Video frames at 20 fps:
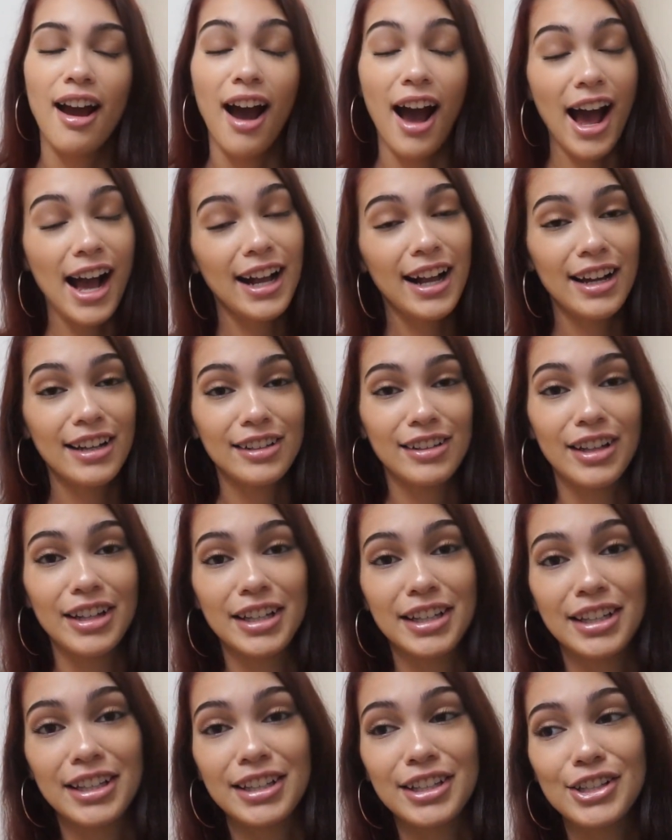I kind of
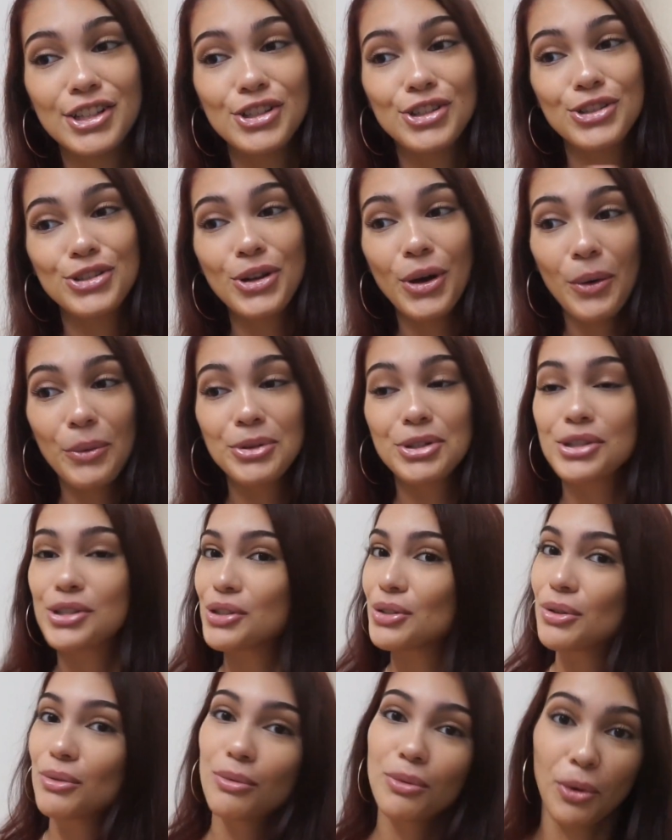like it, so we're just
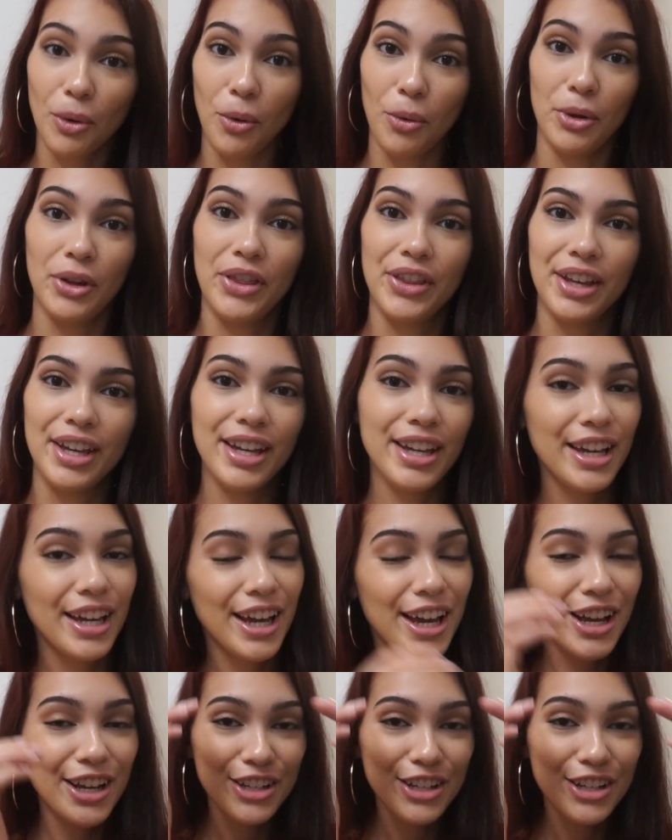gonna roll with it.